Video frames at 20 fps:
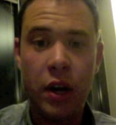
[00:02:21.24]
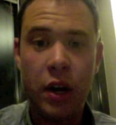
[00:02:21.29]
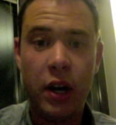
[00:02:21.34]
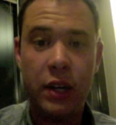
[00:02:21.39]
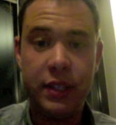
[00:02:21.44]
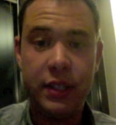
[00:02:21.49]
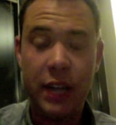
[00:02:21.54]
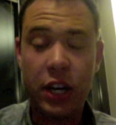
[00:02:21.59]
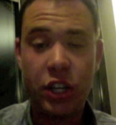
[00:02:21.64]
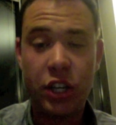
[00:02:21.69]

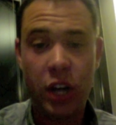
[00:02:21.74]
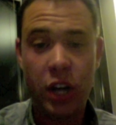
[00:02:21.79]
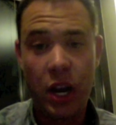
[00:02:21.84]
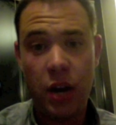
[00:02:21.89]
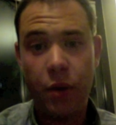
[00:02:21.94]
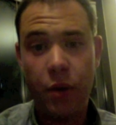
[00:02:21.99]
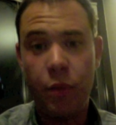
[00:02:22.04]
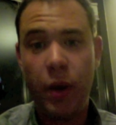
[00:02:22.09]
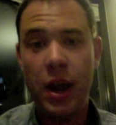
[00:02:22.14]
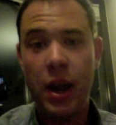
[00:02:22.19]

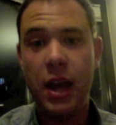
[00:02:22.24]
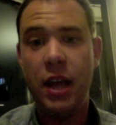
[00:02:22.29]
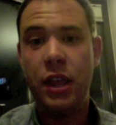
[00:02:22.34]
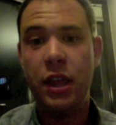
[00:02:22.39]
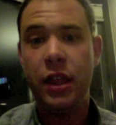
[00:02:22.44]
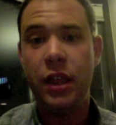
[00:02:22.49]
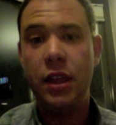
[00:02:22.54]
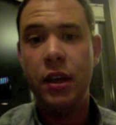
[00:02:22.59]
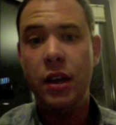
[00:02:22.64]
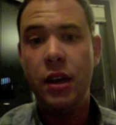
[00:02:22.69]
session with
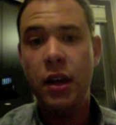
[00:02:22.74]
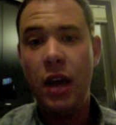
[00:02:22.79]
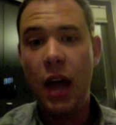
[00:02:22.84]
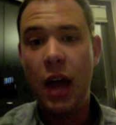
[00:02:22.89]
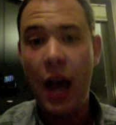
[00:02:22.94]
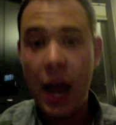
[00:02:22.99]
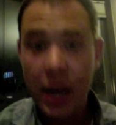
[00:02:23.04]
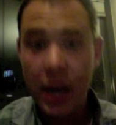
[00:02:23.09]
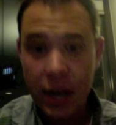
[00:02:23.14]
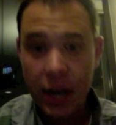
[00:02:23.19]

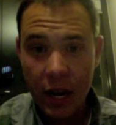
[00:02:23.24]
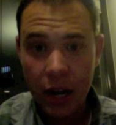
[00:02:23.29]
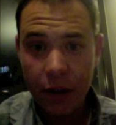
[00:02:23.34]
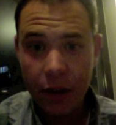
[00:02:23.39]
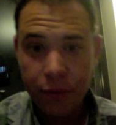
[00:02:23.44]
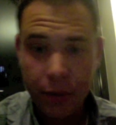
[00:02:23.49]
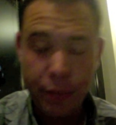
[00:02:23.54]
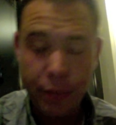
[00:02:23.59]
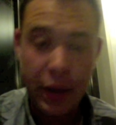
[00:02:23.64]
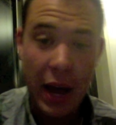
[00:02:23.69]
Edna
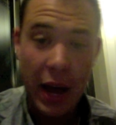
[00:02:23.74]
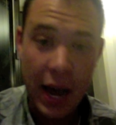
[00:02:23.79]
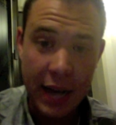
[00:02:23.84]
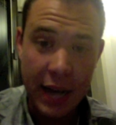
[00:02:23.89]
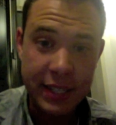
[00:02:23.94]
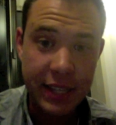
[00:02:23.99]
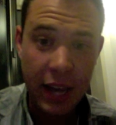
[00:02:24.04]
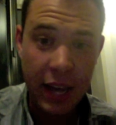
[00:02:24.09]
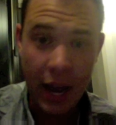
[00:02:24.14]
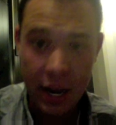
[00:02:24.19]
from the
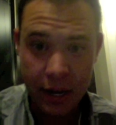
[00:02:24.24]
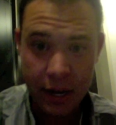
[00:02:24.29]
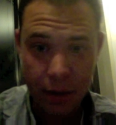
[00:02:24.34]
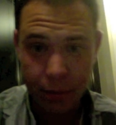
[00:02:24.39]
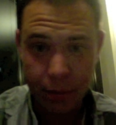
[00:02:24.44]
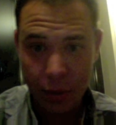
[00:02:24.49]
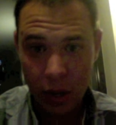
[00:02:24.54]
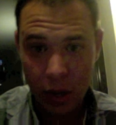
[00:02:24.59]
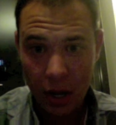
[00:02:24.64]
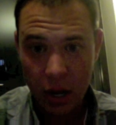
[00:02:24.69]
Ask Edna
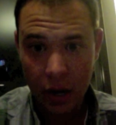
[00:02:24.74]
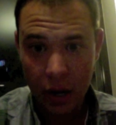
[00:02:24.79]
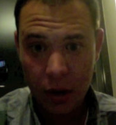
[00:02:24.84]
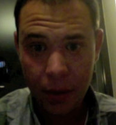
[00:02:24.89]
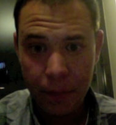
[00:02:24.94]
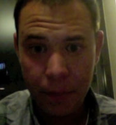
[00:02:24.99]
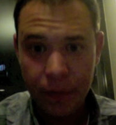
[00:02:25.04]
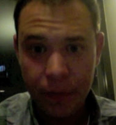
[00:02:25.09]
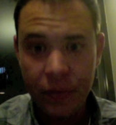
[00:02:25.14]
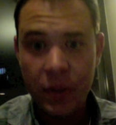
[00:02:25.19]
blog.
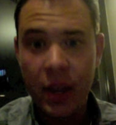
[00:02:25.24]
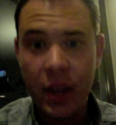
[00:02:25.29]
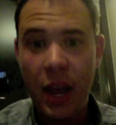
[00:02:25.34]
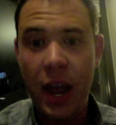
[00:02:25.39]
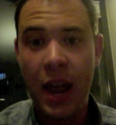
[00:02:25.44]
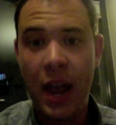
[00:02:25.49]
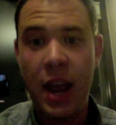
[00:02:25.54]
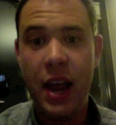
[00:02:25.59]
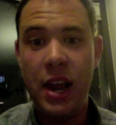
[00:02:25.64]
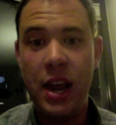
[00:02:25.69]

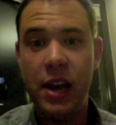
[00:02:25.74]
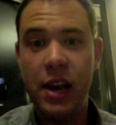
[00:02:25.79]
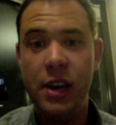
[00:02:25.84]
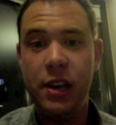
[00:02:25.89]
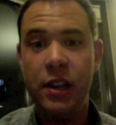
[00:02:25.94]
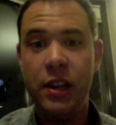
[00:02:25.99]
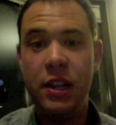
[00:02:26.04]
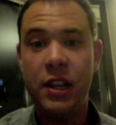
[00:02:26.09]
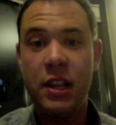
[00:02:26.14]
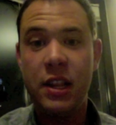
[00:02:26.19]
And
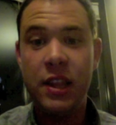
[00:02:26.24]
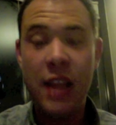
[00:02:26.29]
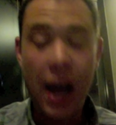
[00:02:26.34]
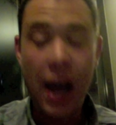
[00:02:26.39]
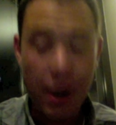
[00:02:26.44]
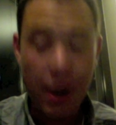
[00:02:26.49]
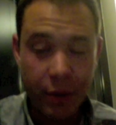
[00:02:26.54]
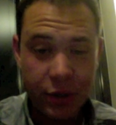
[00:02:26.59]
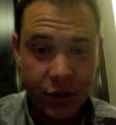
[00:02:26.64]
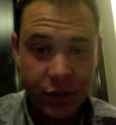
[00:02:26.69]

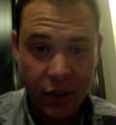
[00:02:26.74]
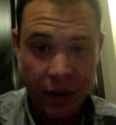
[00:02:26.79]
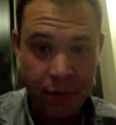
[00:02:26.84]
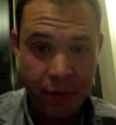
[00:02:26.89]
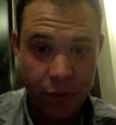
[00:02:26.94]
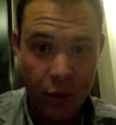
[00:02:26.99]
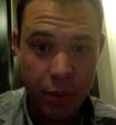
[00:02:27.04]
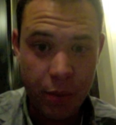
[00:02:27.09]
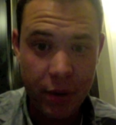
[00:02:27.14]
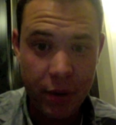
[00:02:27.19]
that was
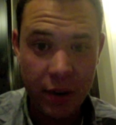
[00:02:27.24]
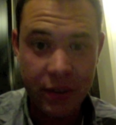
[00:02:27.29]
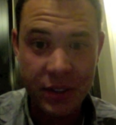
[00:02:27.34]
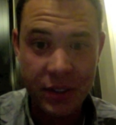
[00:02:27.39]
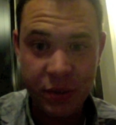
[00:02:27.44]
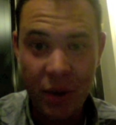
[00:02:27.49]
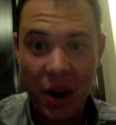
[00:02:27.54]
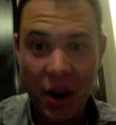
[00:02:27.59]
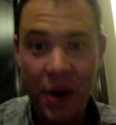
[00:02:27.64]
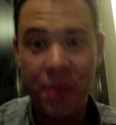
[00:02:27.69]
informative as
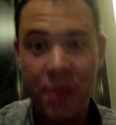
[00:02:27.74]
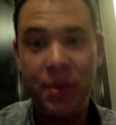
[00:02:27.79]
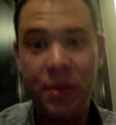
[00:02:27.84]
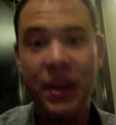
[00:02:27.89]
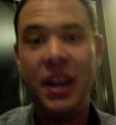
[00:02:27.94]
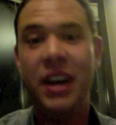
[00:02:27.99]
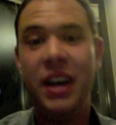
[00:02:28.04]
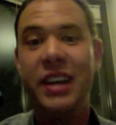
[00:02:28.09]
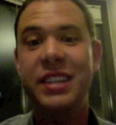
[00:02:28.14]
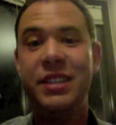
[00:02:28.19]
well
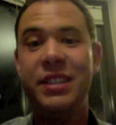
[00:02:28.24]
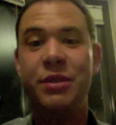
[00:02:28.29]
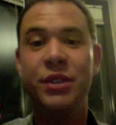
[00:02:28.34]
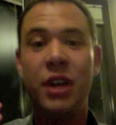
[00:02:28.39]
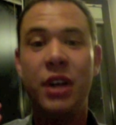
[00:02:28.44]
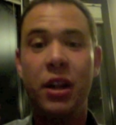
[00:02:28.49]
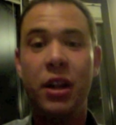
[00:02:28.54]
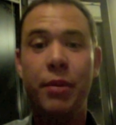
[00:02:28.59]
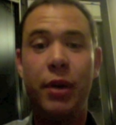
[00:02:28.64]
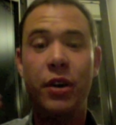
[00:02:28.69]
because it was
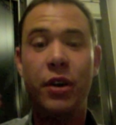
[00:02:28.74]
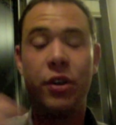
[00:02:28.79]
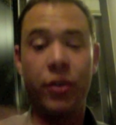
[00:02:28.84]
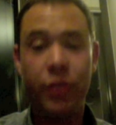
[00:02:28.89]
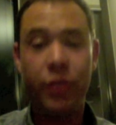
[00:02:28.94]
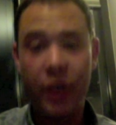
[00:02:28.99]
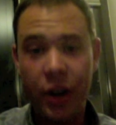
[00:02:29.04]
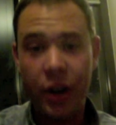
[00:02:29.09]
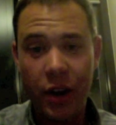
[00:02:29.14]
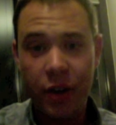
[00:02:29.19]
all about
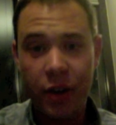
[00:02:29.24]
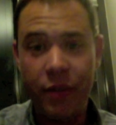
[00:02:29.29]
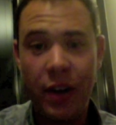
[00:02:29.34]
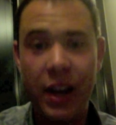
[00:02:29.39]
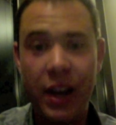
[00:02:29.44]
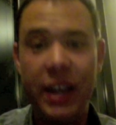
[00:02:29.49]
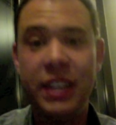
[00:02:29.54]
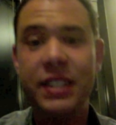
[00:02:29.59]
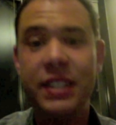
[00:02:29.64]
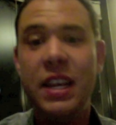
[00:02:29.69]
career
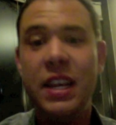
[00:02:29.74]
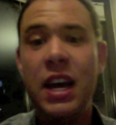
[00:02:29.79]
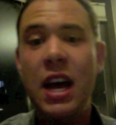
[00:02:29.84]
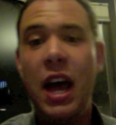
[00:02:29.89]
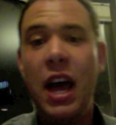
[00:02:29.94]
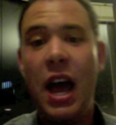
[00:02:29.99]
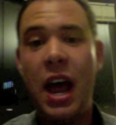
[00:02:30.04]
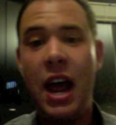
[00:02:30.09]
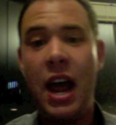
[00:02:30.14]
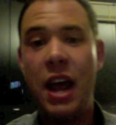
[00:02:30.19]
advice
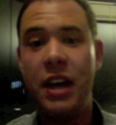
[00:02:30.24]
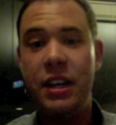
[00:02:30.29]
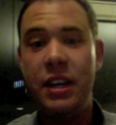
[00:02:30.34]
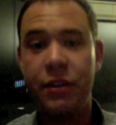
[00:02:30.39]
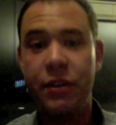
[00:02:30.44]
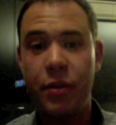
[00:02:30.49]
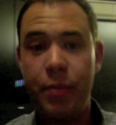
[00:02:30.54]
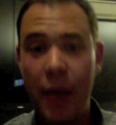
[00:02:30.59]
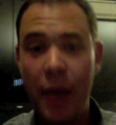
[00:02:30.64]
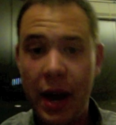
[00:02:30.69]
and
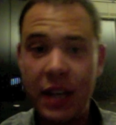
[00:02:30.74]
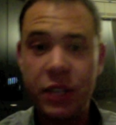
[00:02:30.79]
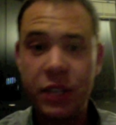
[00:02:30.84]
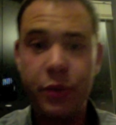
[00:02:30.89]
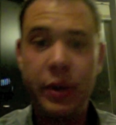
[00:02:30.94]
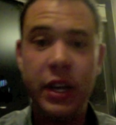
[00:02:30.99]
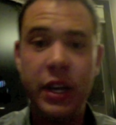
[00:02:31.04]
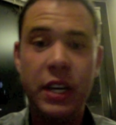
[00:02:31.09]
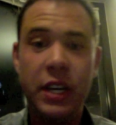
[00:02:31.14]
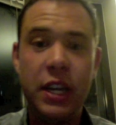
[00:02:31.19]
different paths we
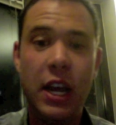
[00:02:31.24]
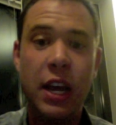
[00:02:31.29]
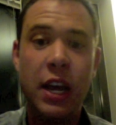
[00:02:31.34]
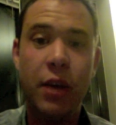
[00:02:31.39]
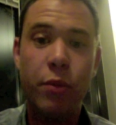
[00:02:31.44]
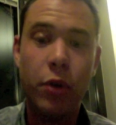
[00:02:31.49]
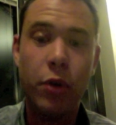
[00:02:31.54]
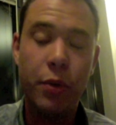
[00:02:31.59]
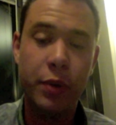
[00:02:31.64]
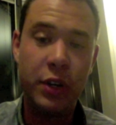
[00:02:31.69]
can take
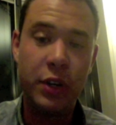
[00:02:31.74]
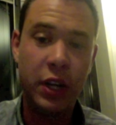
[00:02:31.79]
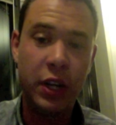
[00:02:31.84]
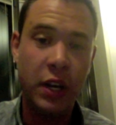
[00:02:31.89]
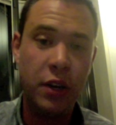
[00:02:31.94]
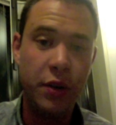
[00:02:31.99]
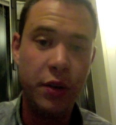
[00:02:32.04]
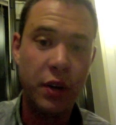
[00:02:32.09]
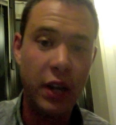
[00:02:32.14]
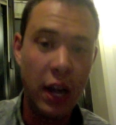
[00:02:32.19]
and what we can
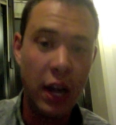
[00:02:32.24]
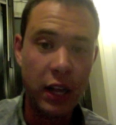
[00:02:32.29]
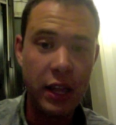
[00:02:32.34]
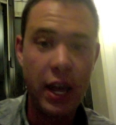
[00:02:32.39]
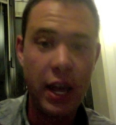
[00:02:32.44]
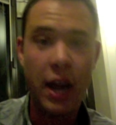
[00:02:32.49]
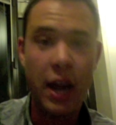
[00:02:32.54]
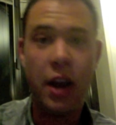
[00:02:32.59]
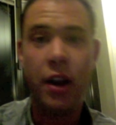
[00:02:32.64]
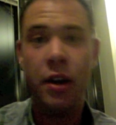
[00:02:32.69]
do to get
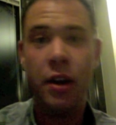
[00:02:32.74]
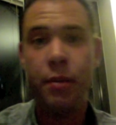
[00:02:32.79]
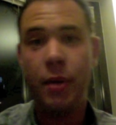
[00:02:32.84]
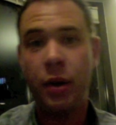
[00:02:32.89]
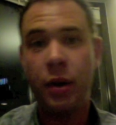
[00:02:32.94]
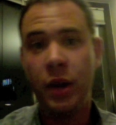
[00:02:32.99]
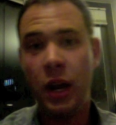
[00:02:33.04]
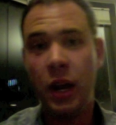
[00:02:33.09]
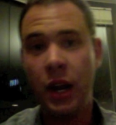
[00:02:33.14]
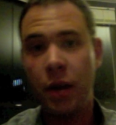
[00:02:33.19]
there and
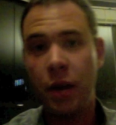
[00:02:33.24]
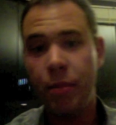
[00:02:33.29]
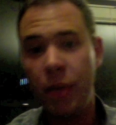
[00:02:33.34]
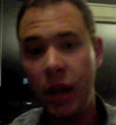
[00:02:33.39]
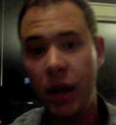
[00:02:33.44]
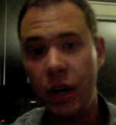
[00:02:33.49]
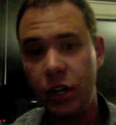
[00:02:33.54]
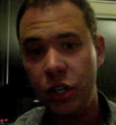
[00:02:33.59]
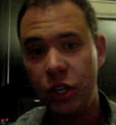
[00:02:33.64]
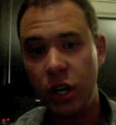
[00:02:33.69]
about getting a
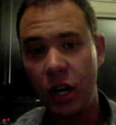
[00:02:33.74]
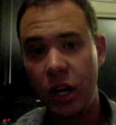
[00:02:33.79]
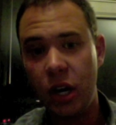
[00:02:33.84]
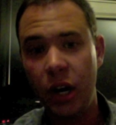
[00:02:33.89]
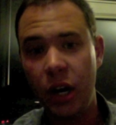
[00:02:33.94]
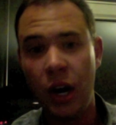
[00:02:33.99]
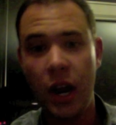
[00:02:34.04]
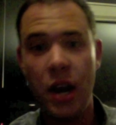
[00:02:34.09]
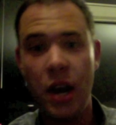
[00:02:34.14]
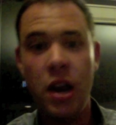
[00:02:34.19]
manager
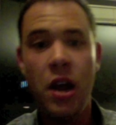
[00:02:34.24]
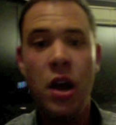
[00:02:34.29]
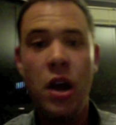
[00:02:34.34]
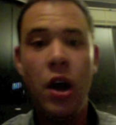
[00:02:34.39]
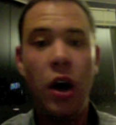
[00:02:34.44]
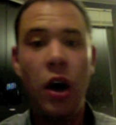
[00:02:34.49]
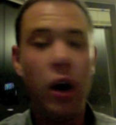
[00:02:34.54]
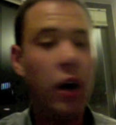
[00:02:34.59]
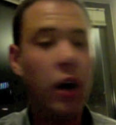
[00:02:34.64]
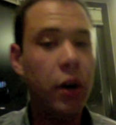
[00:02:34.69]
and
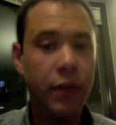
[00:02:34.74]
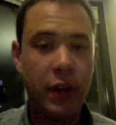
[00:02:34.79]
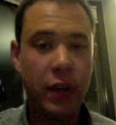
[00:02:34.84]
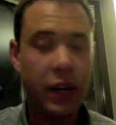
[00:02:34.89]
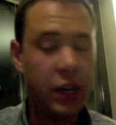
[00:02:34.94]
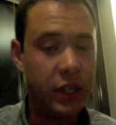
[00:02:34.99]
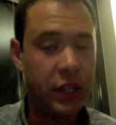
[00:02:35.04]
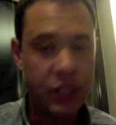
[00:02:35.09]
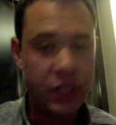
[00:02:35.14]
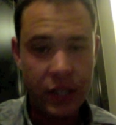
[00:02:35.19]
all that
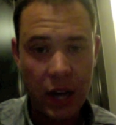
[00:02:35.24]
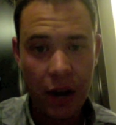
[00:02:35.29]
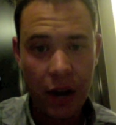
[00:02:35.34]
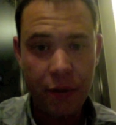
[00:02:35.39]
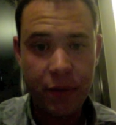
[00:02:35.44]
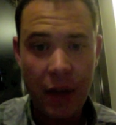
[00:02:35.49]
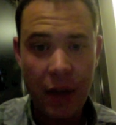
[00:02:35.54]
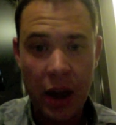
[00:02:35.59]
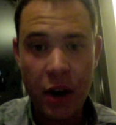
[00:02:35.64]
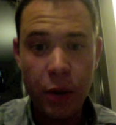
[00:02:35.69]
good
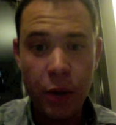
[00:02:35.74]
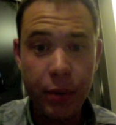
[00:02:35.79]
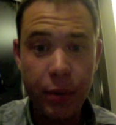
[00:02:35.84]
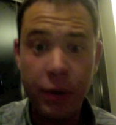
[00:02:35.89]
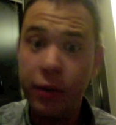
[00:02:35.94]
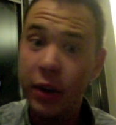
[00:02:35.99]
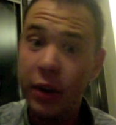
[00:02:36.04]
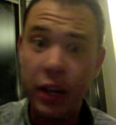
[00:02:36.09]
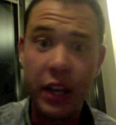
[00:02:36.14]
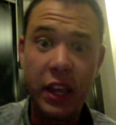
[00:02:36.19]
stuff that nobody
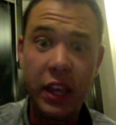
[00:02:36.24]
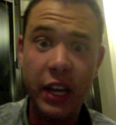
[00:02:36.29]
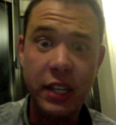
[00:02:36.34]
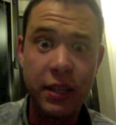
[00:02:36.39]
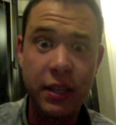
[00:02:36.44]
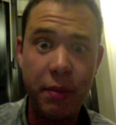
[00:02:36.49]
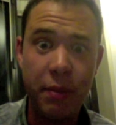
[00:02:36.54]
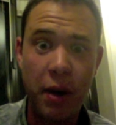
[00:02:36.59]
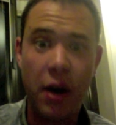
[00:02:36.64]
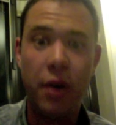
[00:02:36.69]
really thinks
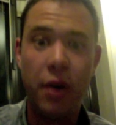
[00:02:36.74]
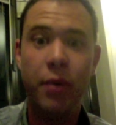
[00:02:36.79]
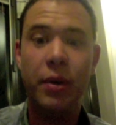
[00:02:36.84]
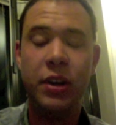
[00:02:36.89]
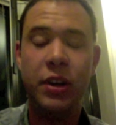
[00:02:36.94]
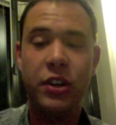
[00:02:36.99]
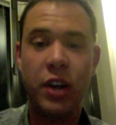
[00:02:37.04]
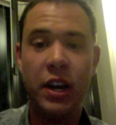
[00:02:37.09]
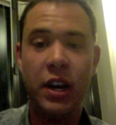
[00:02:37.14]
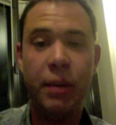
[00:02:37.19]
about when
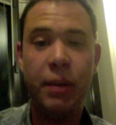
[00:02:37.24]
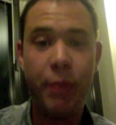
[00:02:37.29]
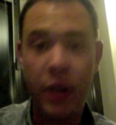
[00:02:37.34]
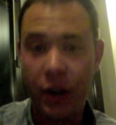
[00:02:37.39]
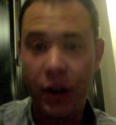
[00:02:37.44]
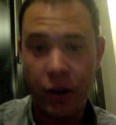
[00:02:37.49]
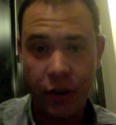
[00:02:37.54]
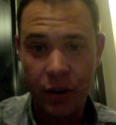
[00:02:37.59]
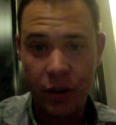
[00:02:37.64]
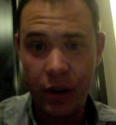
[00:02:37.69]
trying to make
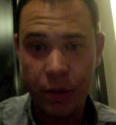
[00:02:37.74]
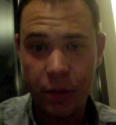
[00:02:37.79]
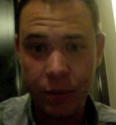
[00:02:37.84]
a career in